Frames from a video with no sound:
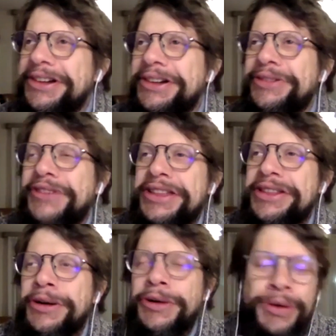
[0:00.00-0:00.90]
a
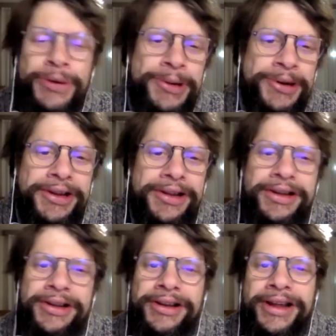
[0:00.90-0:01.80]
final goal
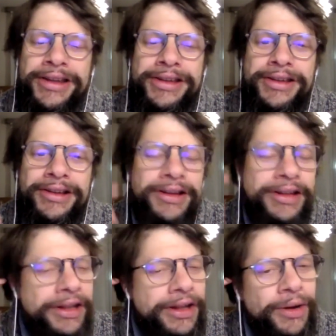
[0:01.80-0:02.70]
uh, like uh,
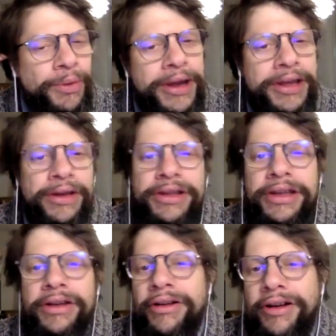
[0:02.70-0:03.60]

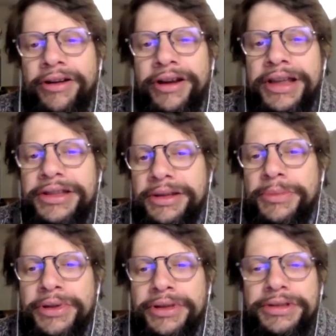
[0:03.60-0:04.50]
awakening or
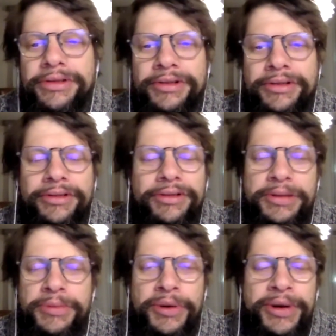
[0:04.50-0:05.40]
enlightenment or
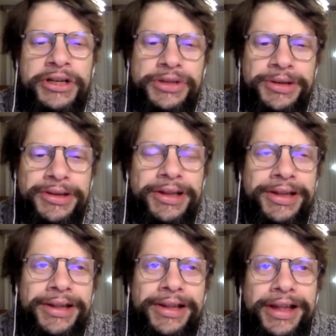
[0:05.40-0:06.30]
liberation
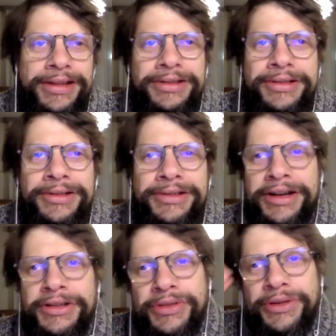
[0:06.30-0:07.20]
mm-hmm. and uh,
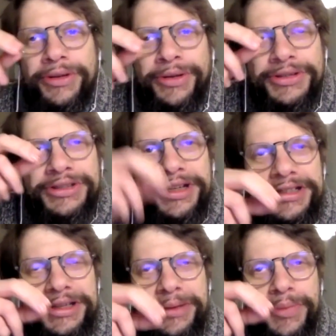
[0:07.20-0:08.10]
there's a, a,
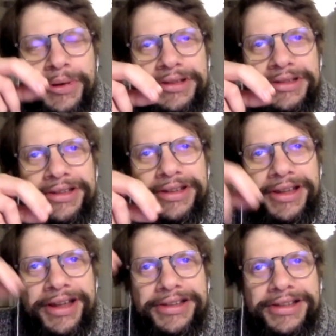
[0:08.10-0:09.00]
starting point
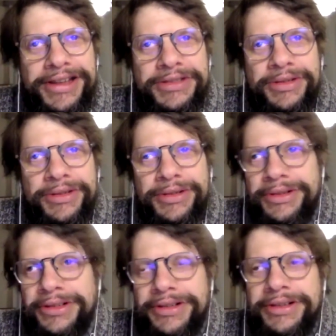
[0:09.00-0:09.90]
and there's
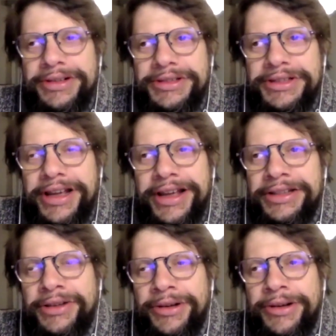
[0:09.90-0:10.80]
a the
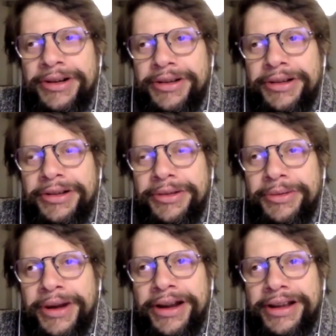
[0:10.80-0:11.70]
end goal
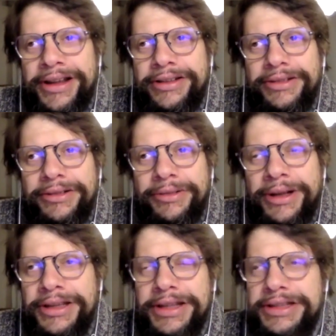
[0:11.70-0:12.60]
where
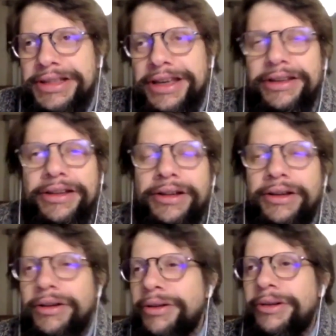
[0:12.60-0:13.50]
one can say
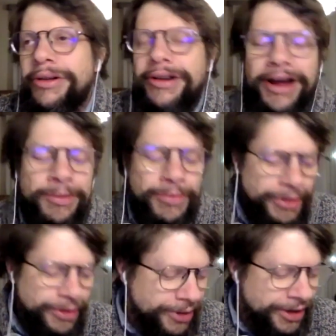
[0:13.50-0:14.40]
oh i'm uh,